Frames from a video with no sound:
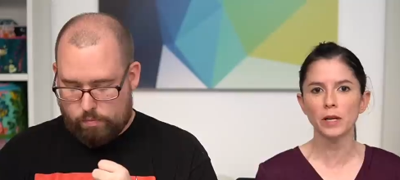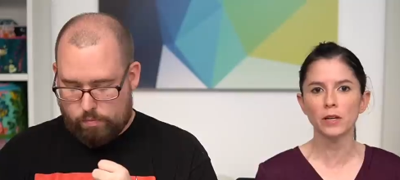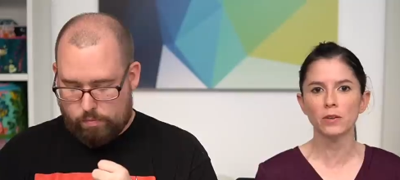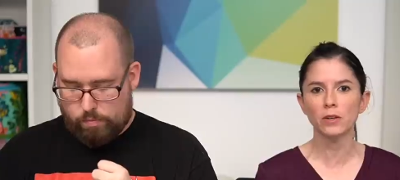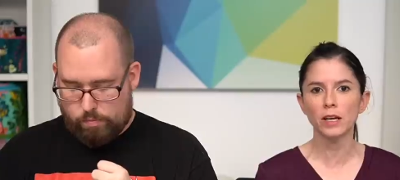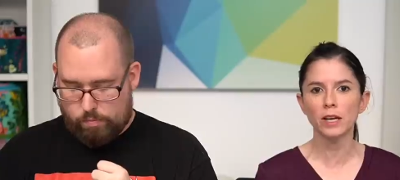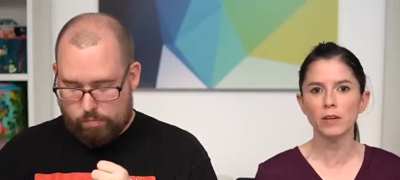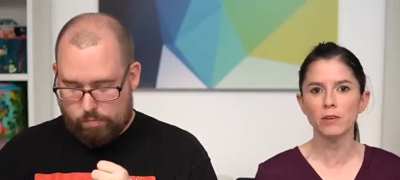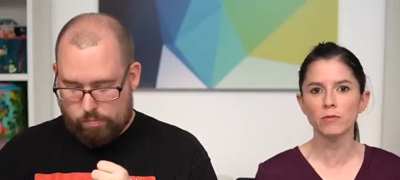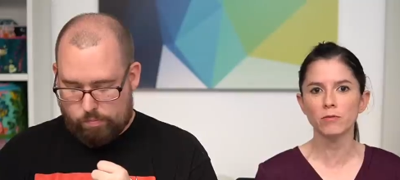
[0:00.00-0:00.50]
Speaker 1: I
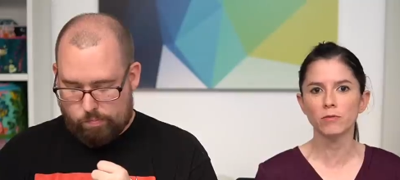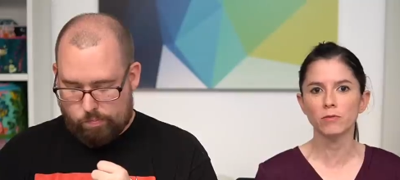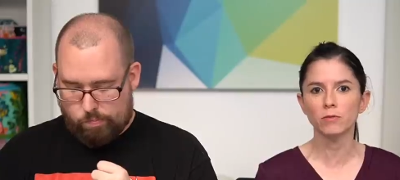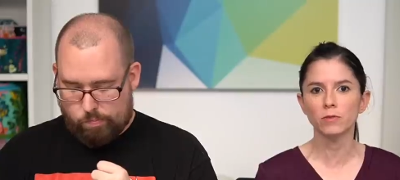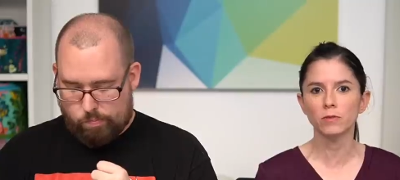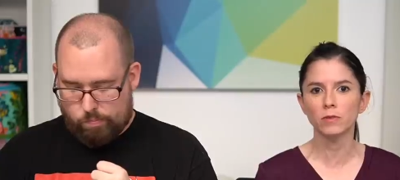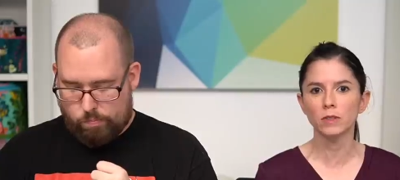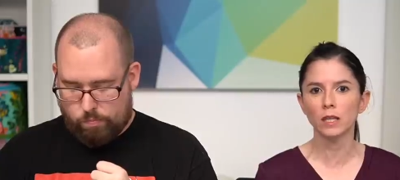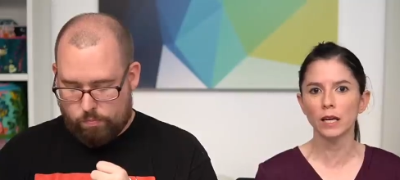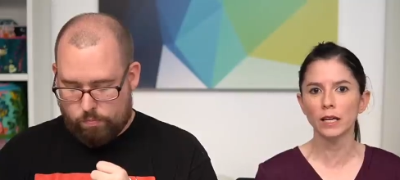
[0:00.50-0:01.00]
don't have
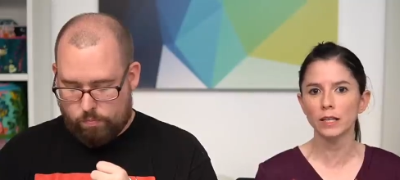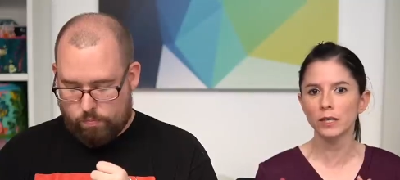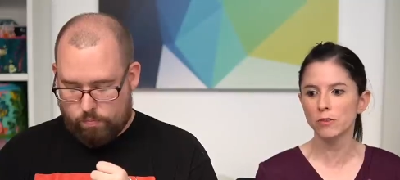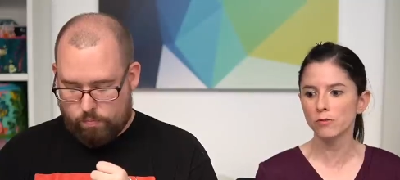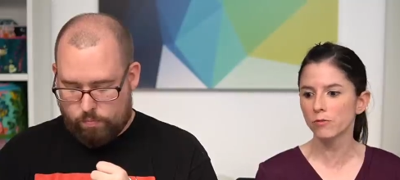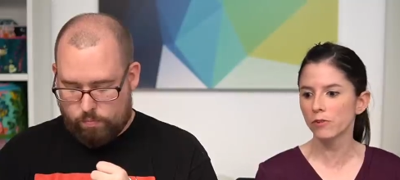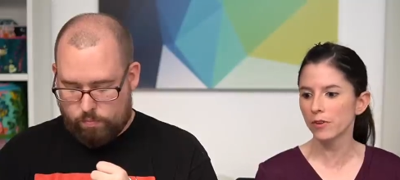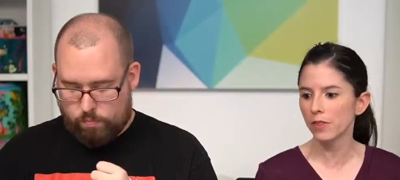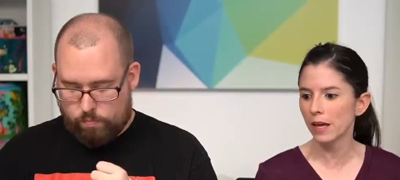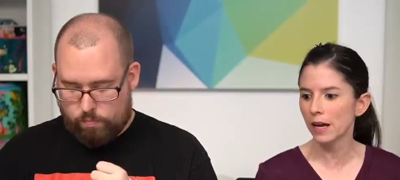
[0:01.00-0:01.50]

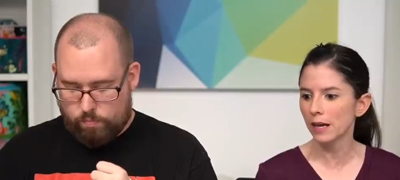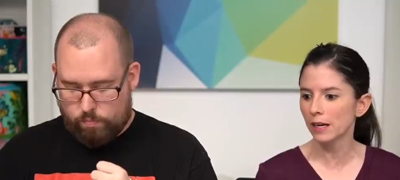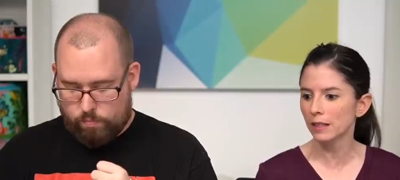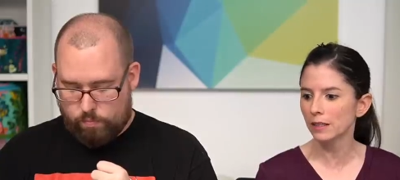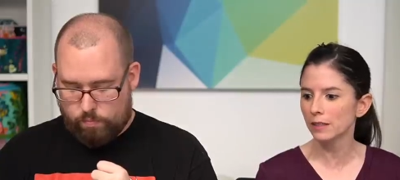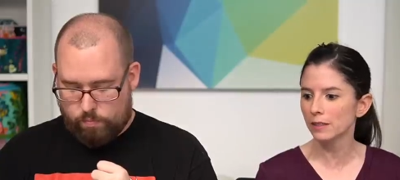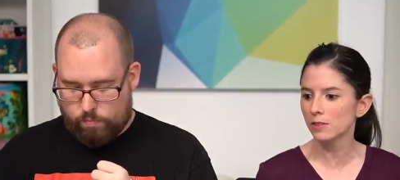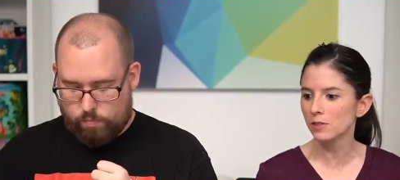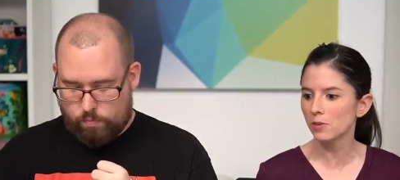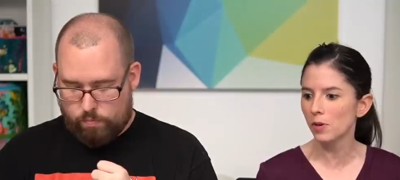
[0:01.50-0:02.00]
lighting for
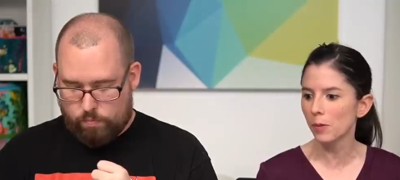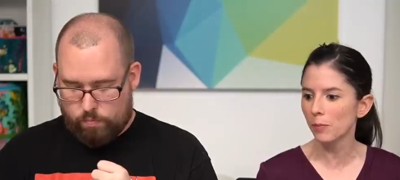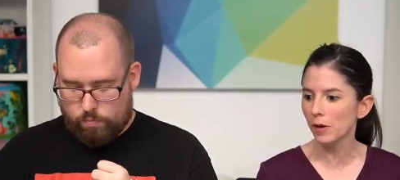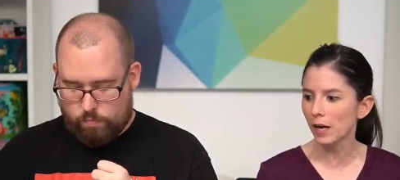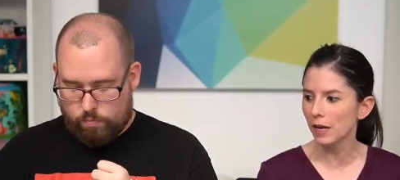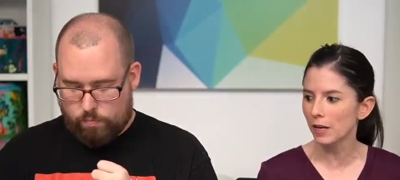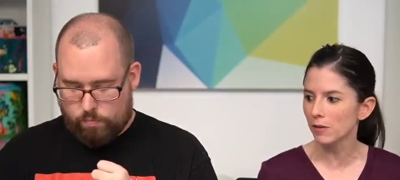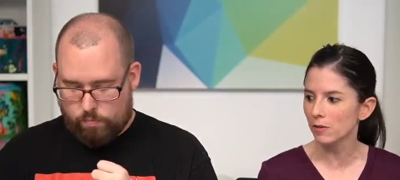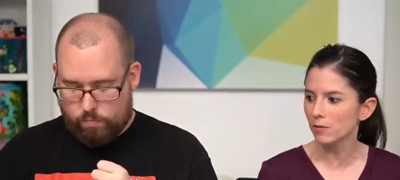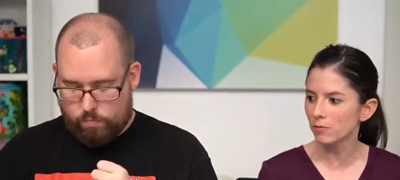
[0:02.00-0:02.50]
that. And so I'm
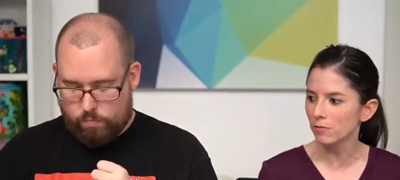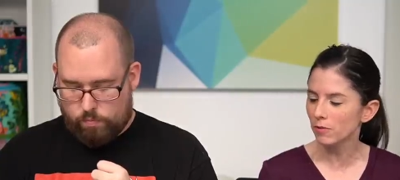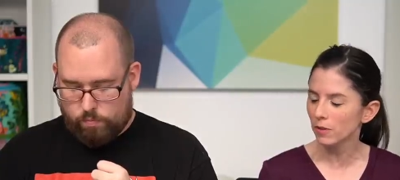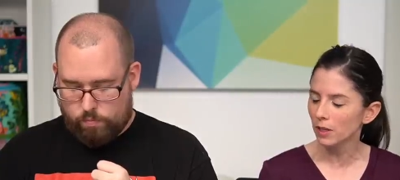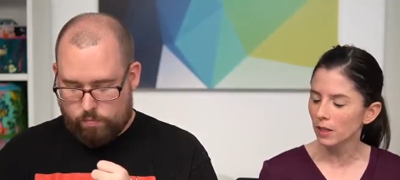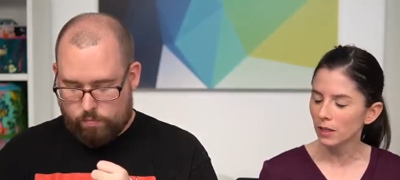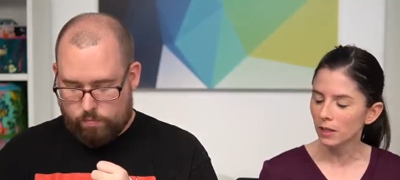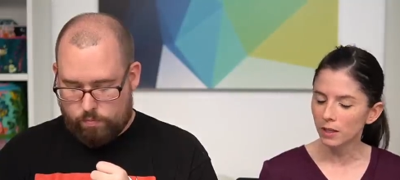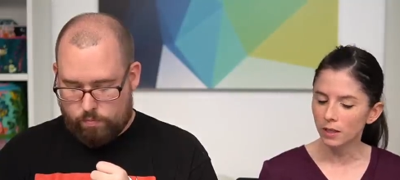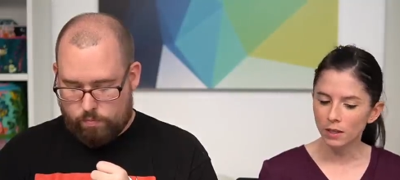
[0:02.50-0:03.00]
kind of
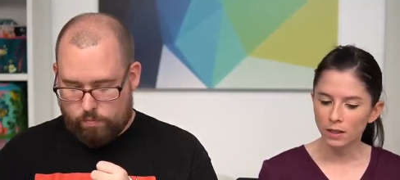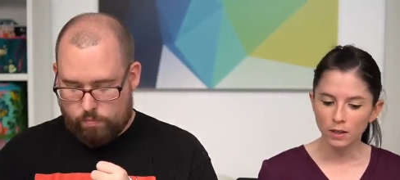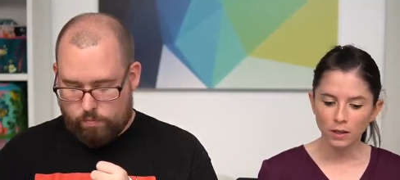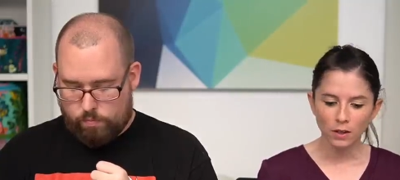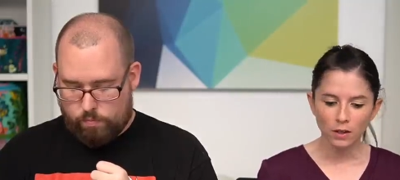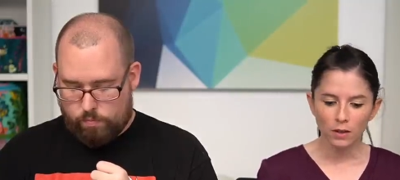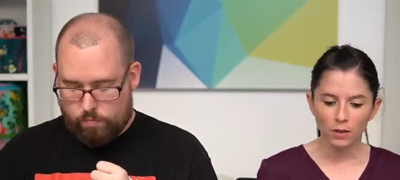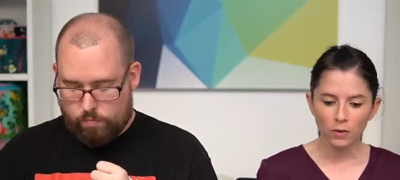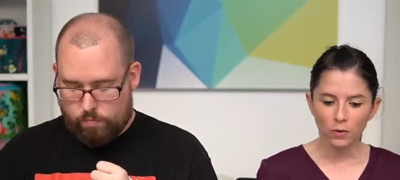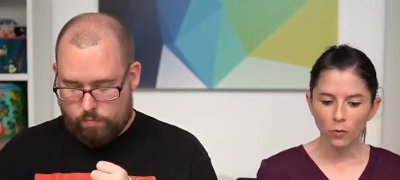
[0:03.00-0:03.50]

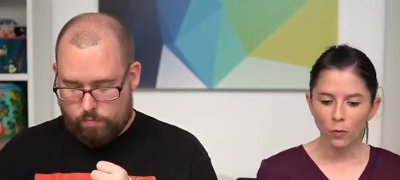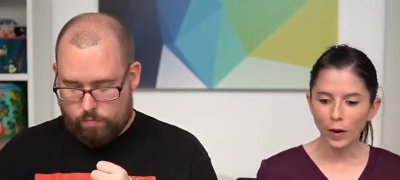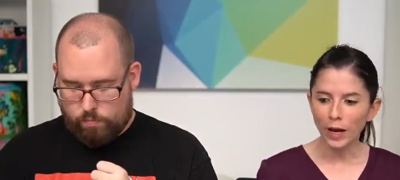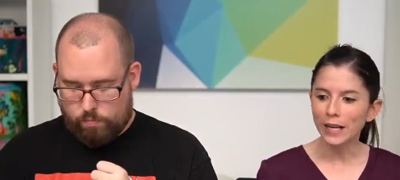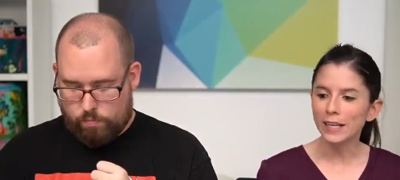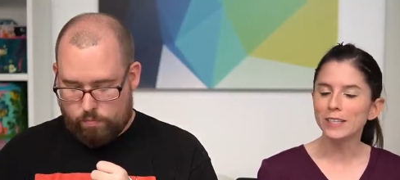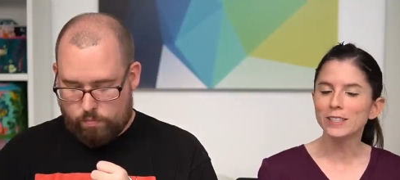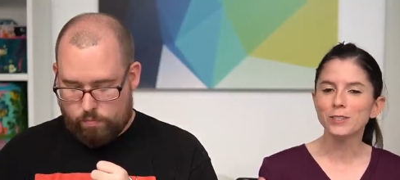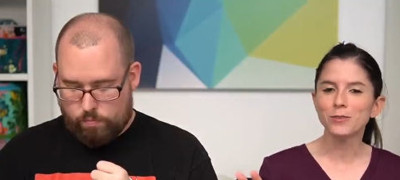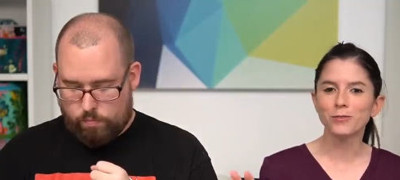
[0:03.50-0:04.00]

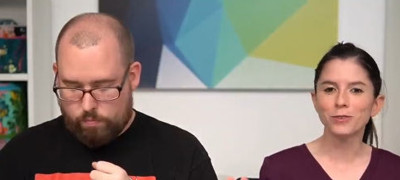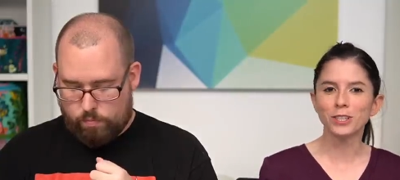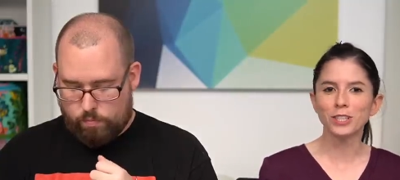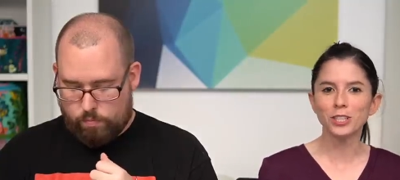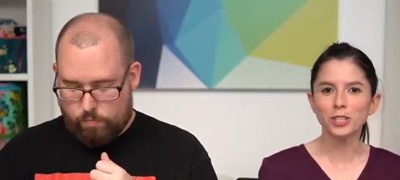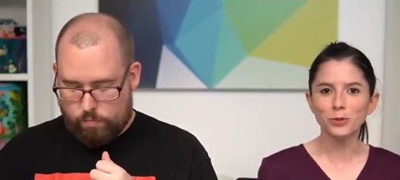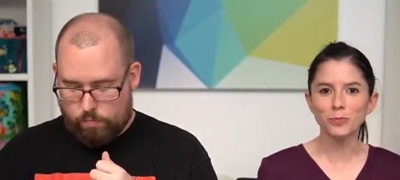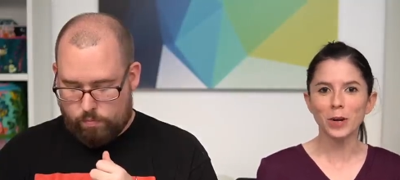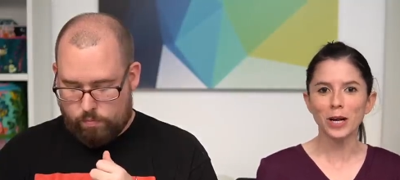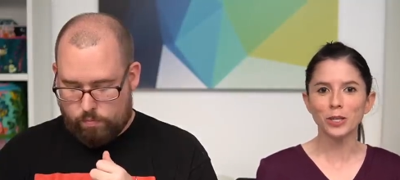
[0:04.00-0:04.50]
waiting to
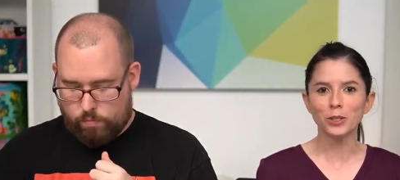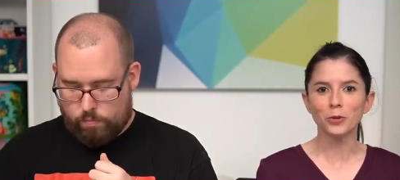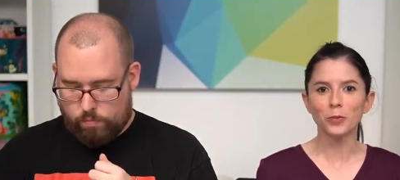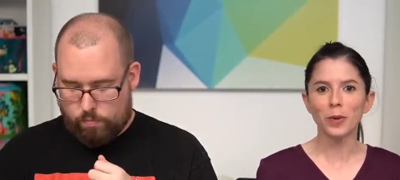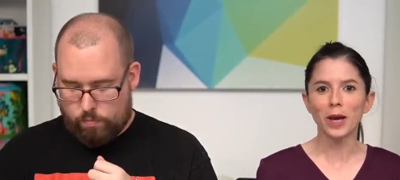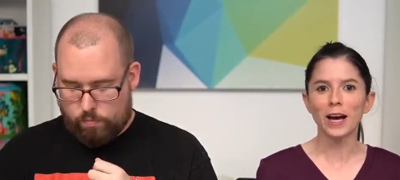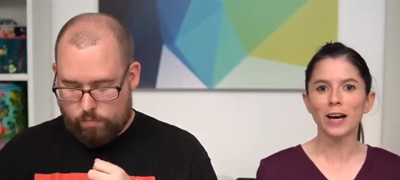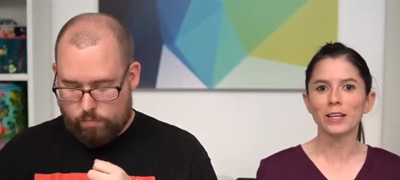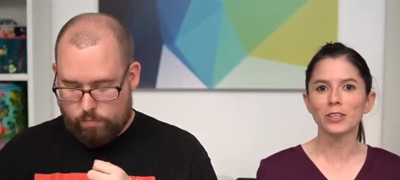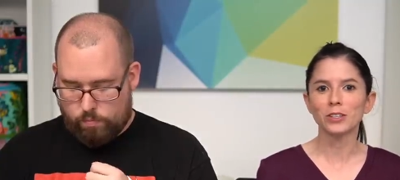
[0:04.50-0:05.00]
finish my new
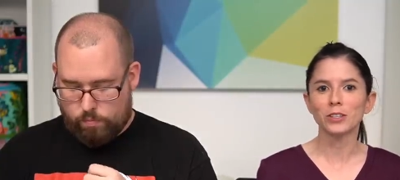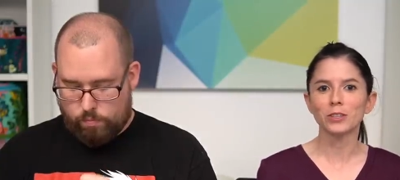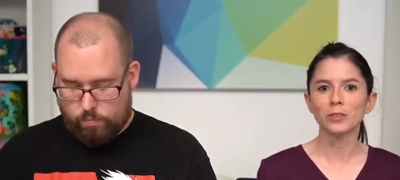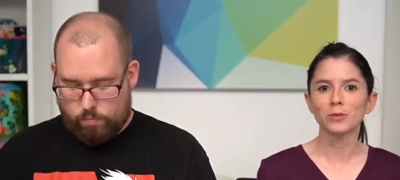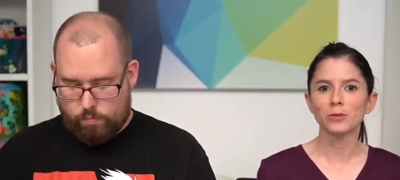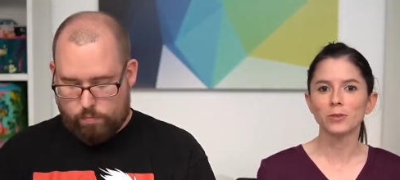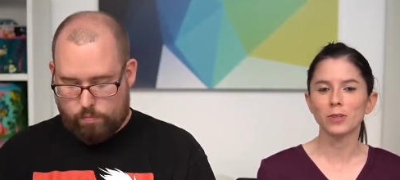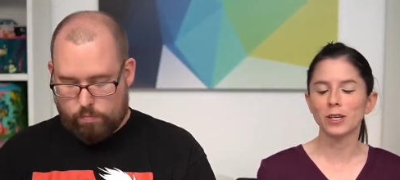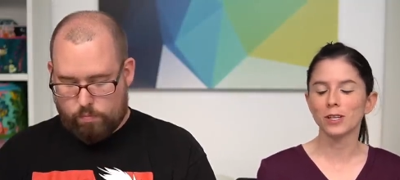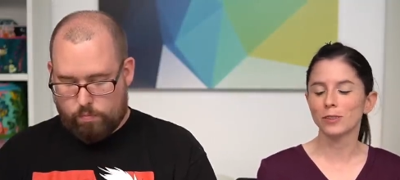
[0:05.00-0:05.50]

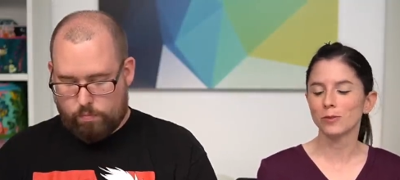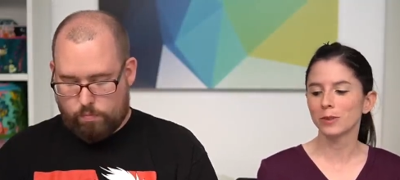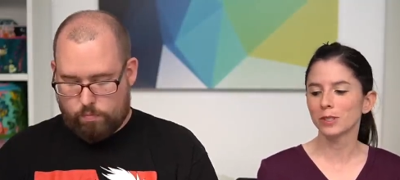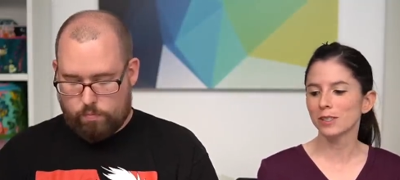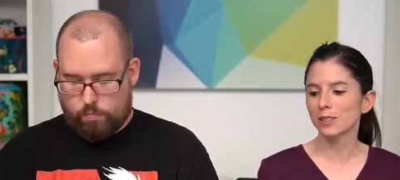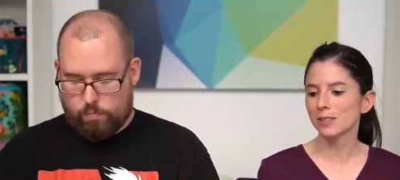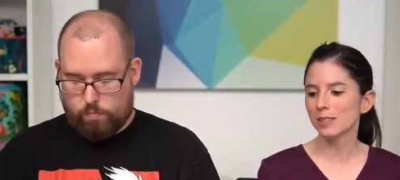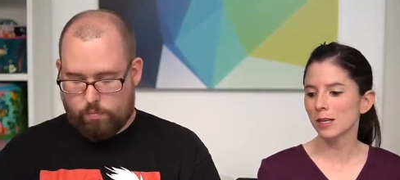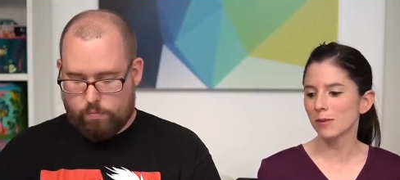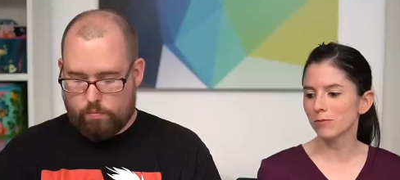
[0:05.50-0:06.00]
pattern
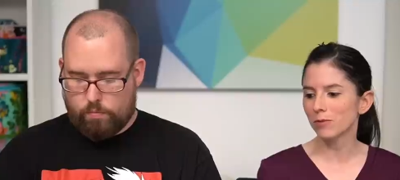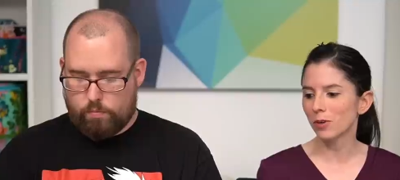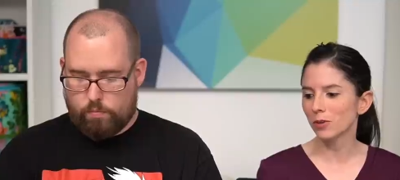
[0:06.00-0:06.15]
with the step